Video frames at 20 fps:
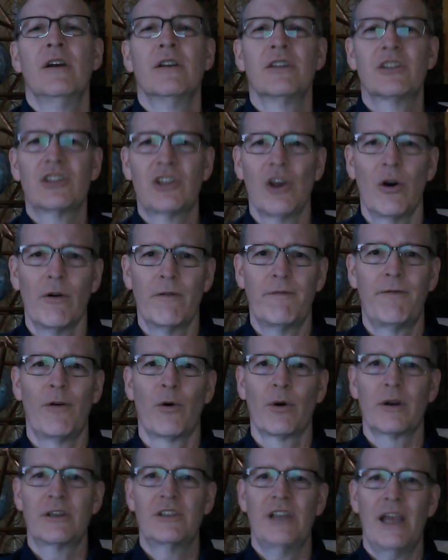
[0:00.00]
So
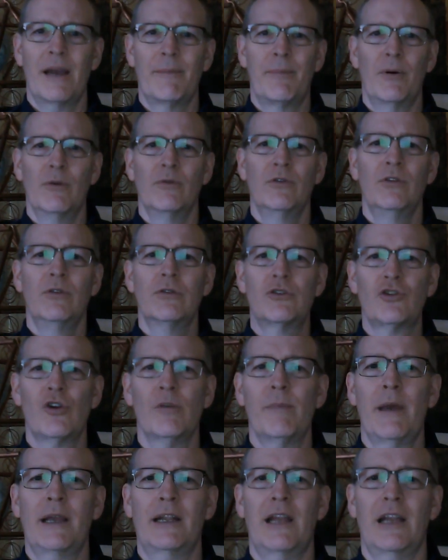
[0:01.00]
for example,
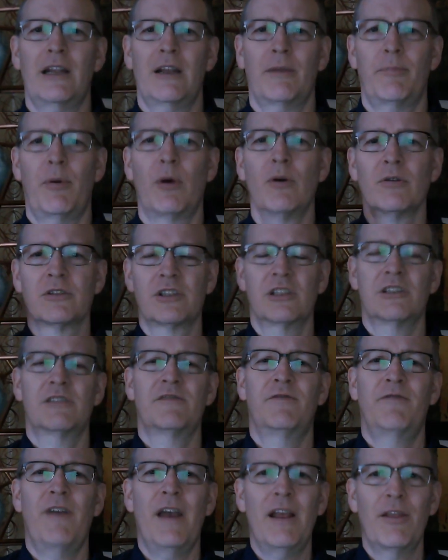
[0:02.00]
neutral magnetic pulses
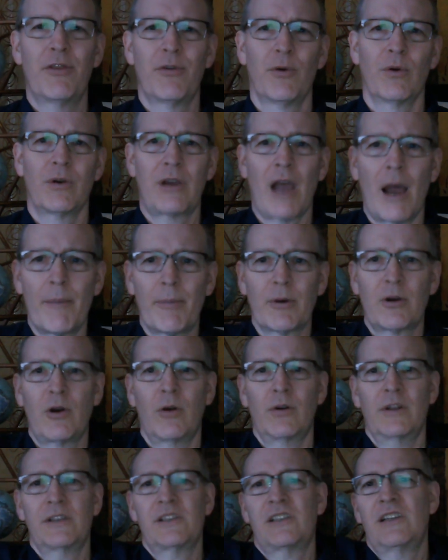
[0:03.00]
fed through a copper
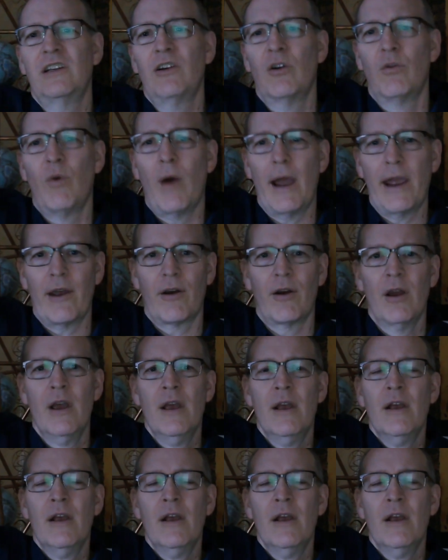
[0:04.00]
coated steel wire